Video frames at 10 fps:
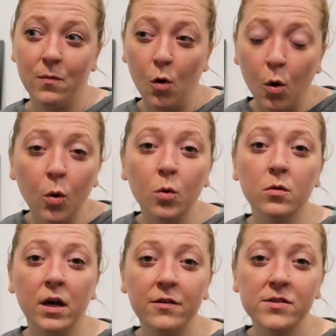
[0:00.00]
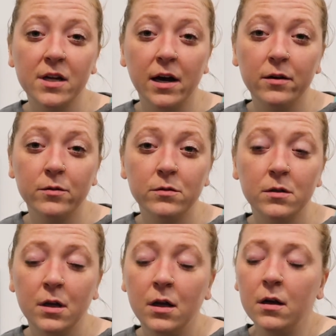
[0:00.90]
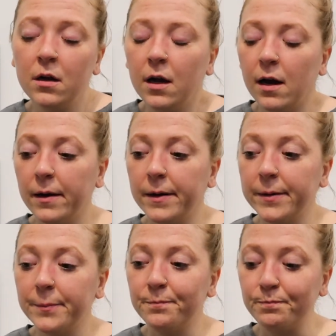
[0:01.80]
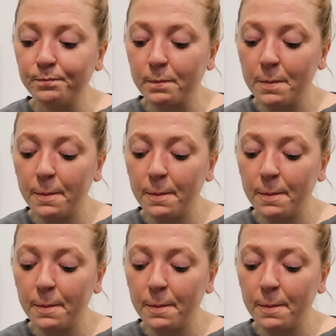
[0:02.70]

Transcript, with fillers: a whole lifestyle um,